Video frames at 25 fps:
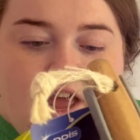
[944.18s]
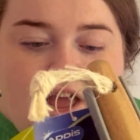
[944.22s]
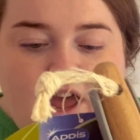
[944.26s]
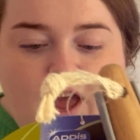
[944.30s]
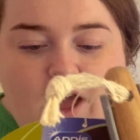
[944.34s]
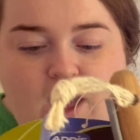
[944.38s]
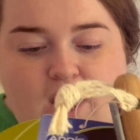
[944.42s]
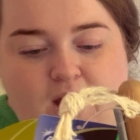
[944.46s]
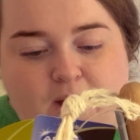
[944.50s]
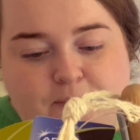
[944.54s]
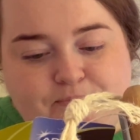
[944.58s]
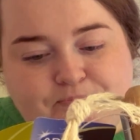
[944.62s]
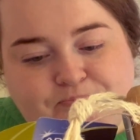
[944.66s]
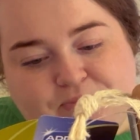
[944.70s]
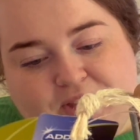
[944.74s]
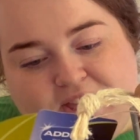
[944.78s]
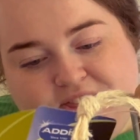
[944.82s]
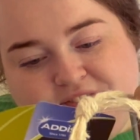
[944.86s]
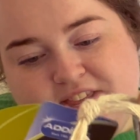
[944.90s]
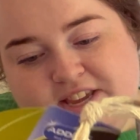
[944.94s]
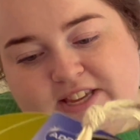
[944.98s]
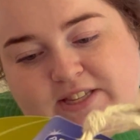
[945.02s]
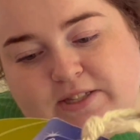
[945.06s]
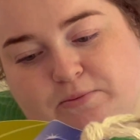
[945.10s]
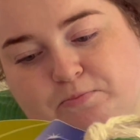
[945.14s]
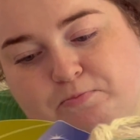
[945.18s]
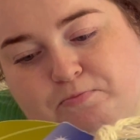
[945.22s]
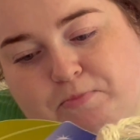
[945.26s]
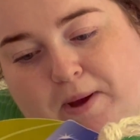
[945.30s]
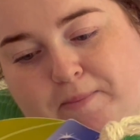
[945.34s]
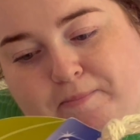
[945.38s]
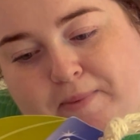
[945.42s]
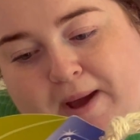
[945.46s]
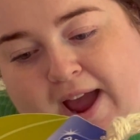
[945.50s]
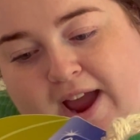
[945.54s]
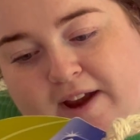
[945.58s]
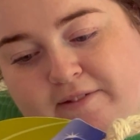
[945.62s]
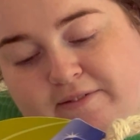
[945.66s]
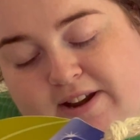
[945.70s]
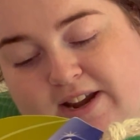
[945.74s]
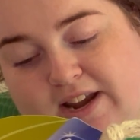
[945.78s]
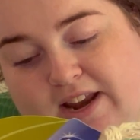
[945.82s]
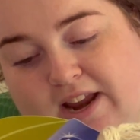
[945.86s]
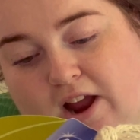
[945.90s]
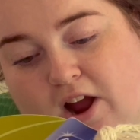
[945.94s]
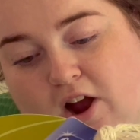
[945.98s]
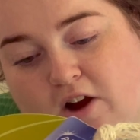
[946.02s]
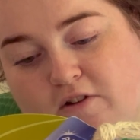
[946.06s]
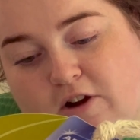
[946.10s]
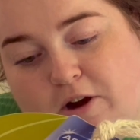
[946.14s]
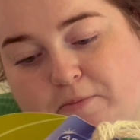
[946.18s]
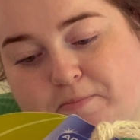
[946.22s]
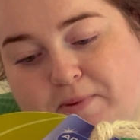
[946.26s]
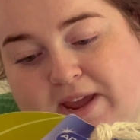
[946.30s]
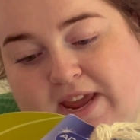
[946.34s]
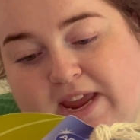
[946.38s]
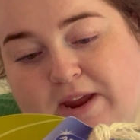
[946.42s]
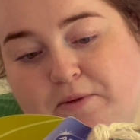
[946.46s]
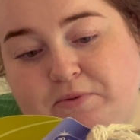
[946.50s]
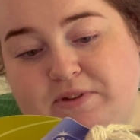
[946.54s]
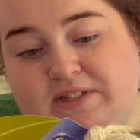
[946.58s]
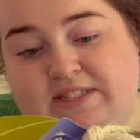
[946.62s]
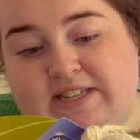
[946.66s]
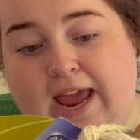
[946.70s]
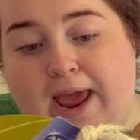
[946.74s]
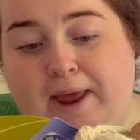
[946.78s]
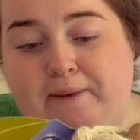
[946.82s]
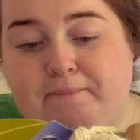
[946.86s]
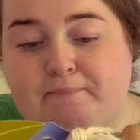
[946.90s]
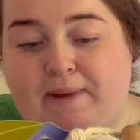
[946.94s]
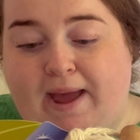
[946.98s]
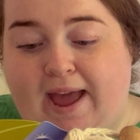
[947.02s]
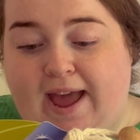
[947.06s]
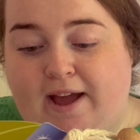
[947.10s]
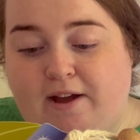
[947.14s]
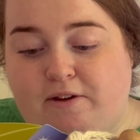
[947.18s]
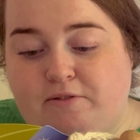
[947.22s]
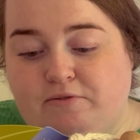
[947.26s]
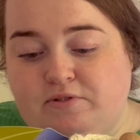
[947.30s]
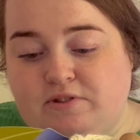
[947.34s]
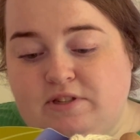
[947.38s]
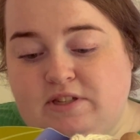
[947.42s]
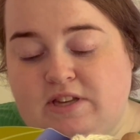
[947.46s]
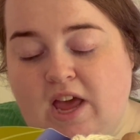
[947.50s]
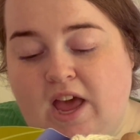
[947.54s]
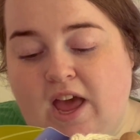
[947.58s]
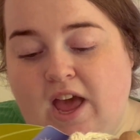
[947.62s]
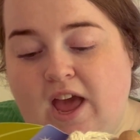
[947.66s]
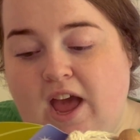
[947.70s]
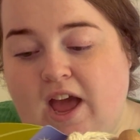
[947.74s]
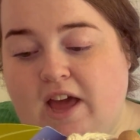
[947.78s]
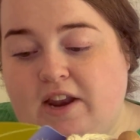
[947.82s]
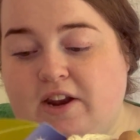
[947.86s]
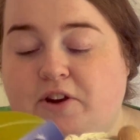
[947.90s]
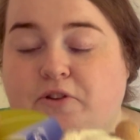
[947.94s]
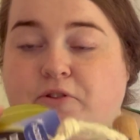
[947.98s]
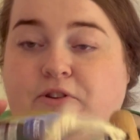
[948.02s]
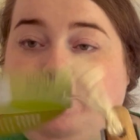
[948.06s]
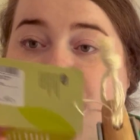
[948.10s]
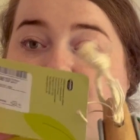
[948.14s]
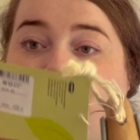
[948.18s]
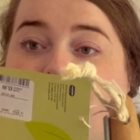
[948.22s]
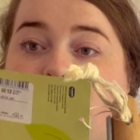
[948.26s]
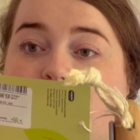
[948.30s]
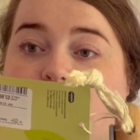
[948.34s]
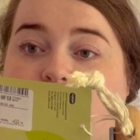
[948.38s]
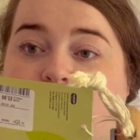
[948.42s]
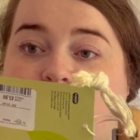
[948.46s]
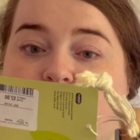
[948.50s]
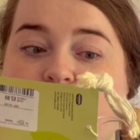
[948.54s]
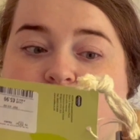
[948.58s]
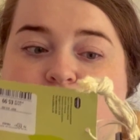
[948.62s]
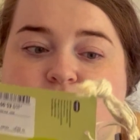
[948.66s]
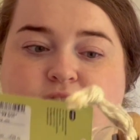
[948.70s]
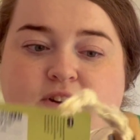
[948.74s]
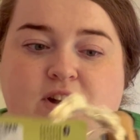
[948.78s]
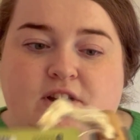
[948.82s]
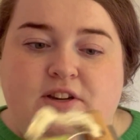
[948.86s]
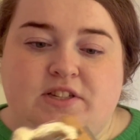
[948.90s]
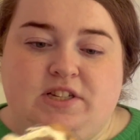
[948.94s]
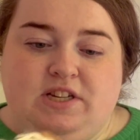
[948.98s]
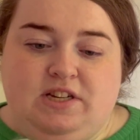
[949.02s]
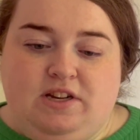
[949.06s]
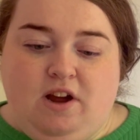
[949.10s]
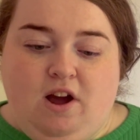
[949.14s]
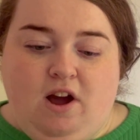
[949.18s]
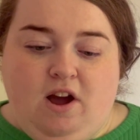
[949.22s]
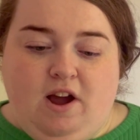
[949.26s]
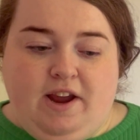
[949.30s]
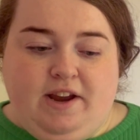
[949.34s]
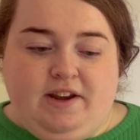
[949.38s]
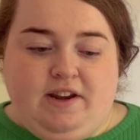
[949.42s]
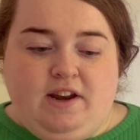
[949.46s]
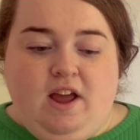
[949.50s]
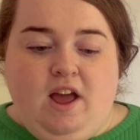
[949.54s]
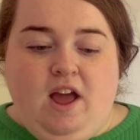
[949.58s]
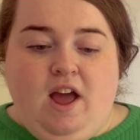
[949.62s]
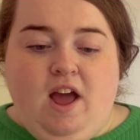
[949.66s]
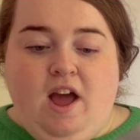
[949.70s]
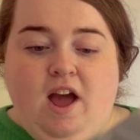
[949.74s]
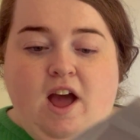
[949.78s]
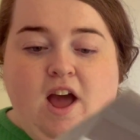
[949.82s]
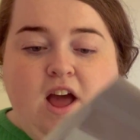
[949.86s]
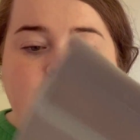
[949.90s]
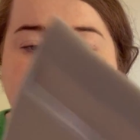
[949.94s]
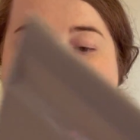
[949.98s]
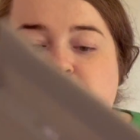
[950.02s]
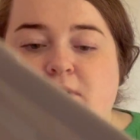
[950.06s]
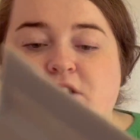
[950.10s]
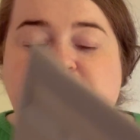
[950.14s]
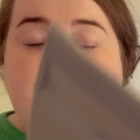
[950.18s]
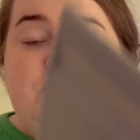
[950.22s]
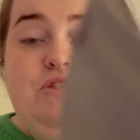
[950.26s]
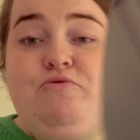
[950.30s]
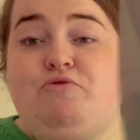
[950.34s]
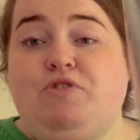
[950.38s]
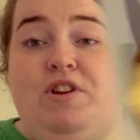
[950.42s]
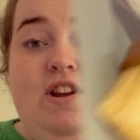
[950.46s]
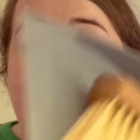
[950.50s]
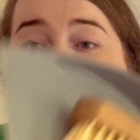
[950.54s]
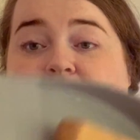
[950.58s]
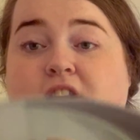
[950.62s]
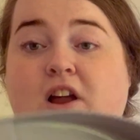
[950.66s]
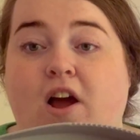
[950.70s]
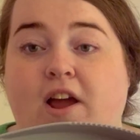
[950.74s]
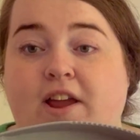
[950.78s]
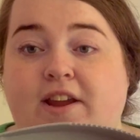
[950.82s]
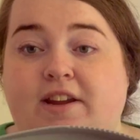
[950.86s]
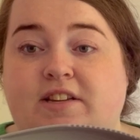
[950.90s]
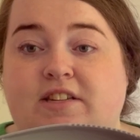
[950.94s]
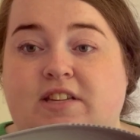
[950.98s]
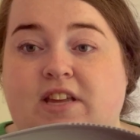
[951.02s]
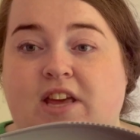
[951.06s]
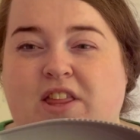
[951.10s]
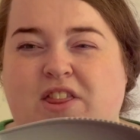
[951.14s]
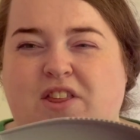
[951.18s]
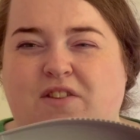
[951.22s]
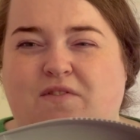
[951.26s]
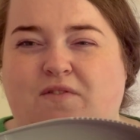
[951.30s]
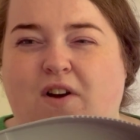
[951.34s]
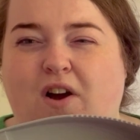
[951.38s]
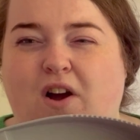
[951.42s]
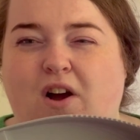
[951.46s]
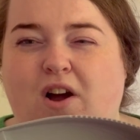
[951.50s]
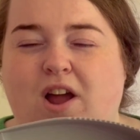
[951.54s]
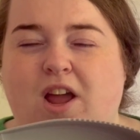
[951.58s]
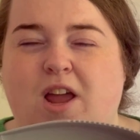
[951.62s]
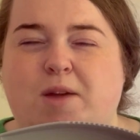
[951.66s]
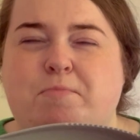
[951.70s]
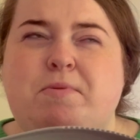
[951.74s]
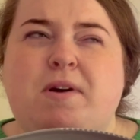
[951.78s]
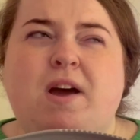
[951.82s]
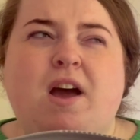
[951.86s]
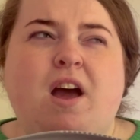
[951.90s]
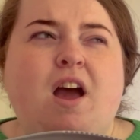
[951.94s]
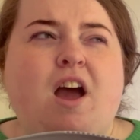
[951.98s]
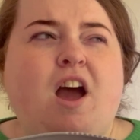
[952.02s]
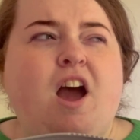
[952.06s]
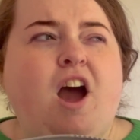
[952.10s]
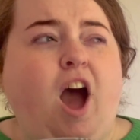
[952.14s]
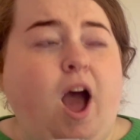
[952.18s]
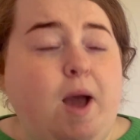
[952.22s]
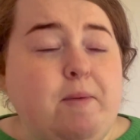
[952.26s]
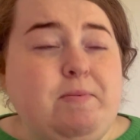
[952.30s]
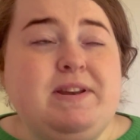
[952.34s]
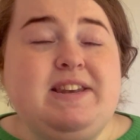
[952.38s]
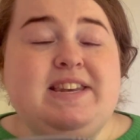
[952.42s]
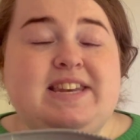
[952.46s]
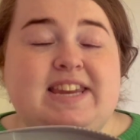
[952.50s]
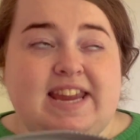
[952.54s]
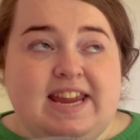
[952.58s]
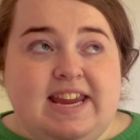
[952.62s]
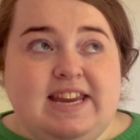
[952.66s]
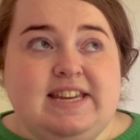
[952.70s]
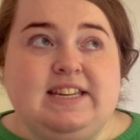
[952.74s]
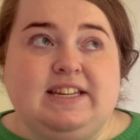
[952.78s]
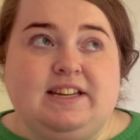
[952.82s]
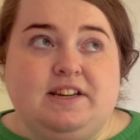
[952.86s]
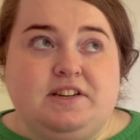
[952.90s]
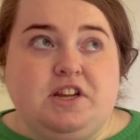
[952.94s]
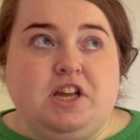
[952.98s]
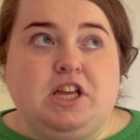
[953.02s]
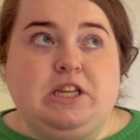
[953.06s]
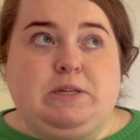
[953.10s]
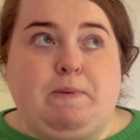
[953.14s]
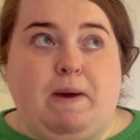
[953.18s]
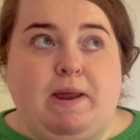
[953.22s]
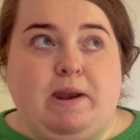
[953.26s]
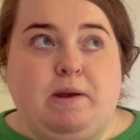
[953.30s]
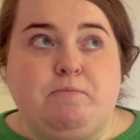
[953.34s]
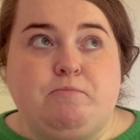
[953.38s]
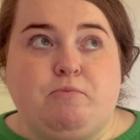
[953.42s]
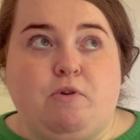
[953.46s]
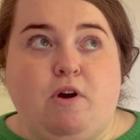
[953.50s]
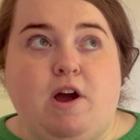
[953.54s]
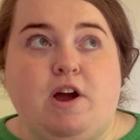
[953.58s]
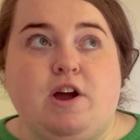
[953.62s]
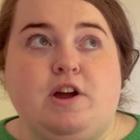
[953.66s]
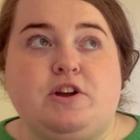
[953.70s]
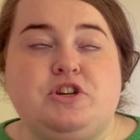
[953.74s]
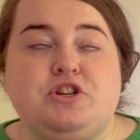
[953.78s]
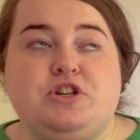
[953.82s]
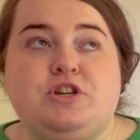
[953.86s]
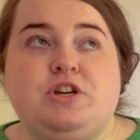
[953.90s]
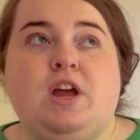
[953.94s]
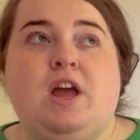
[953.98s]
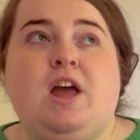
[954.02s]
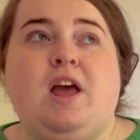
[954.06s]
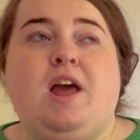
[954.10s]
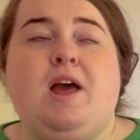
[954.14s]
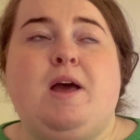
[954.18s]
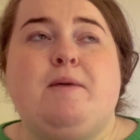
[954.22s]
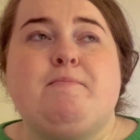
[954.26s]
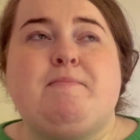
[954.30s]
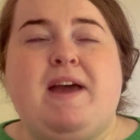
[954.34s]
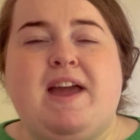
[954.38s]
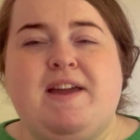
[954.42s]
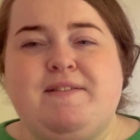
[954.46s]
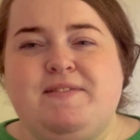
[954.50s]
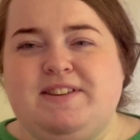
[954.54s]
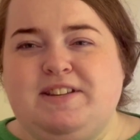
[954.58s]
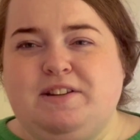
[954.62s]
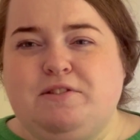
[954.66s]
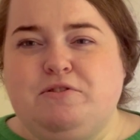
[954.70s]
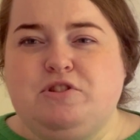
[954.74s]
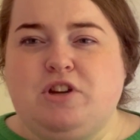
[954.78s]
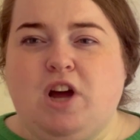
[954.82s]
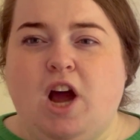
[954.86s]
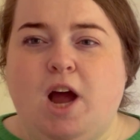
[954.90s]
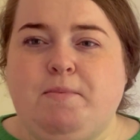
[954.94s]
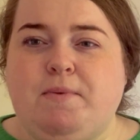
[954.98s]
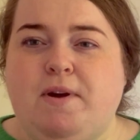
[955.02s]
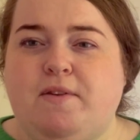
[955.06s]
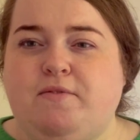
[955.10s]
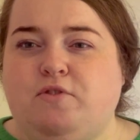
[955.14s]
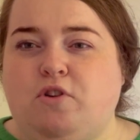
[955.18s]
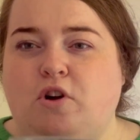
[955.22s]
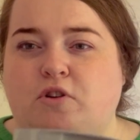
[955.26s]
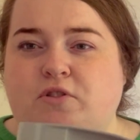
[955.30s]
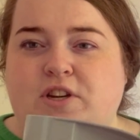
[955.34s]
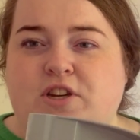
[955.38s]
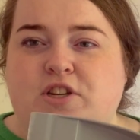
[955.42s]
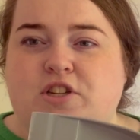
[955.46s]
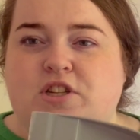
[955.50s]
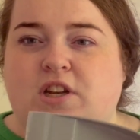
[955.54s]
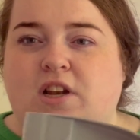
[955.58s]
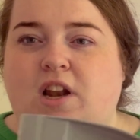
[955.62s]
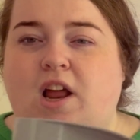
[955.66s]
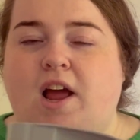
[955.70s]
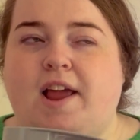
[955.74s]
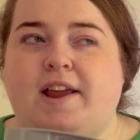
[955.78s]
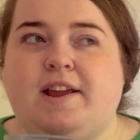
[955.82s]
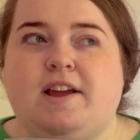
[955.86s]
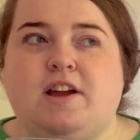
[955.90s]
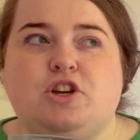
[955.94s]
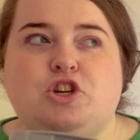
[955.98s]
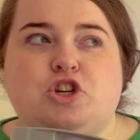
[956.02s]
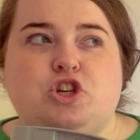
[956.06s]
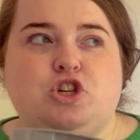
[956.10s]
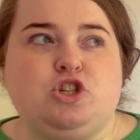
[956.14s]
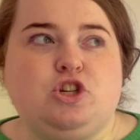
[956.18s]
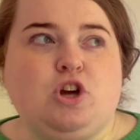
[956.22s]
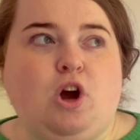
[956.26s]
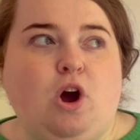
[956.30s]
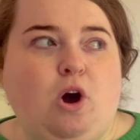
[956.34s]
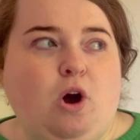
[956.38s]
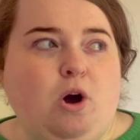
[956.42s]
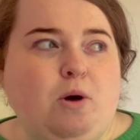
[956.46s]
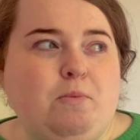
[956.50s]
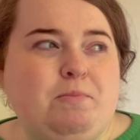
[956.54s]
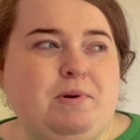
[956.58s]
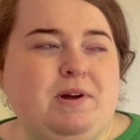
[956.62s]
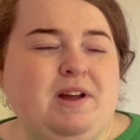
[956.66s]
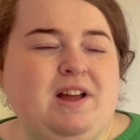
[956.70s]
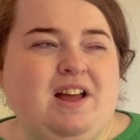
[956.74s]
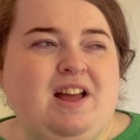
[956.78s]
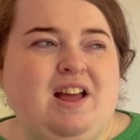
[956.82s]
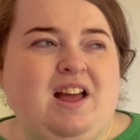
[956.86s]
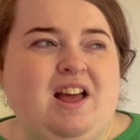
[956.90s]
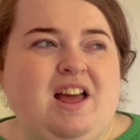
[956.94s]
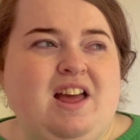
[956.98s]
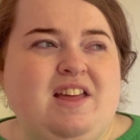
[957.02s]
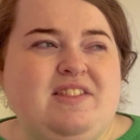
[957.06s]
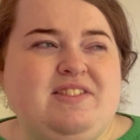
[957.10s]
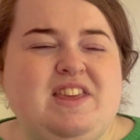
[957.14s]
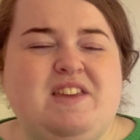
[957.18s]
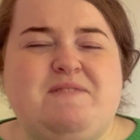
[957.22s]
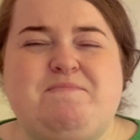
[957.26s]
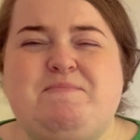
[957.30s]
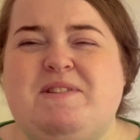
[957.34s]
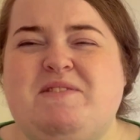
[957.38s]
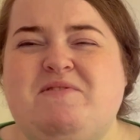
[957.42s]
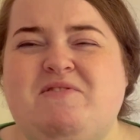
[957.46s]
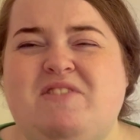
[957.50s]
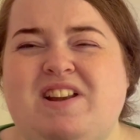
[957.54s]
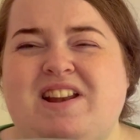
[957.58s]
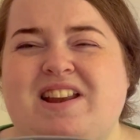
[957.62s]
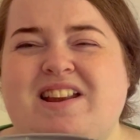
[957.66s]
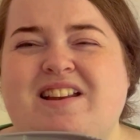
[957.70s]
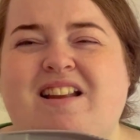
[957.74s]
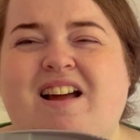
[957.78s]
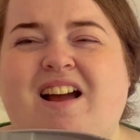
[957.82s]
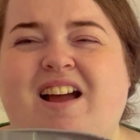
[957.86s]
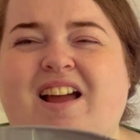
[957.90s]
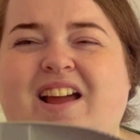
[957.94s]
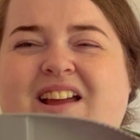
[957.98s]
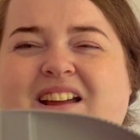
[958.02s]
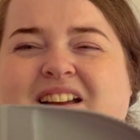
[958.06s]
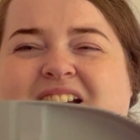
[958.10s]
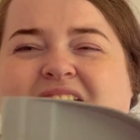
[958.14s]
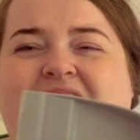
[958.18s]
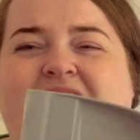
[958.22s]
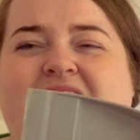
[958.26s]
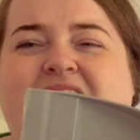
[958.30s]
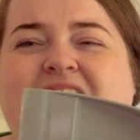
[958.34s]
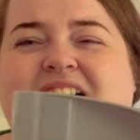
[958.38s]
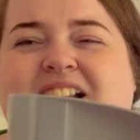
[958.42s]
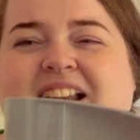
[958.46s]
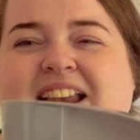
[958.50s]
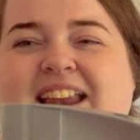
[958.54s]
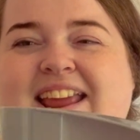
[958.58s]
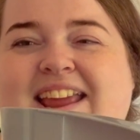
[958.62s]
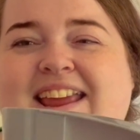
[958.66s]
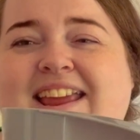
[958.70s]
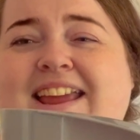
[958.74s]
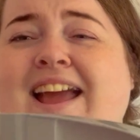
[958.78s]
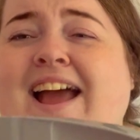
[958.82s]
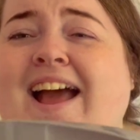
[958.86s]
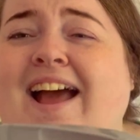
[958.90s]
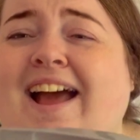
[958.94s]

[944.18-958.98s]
And this, apparently, RRP was £10, and I got it for £5.99. I just really liked the vibe. I've been needing a dustpan and brush, but every single time I've gone into, like, a shop, they've been really, like, ugly.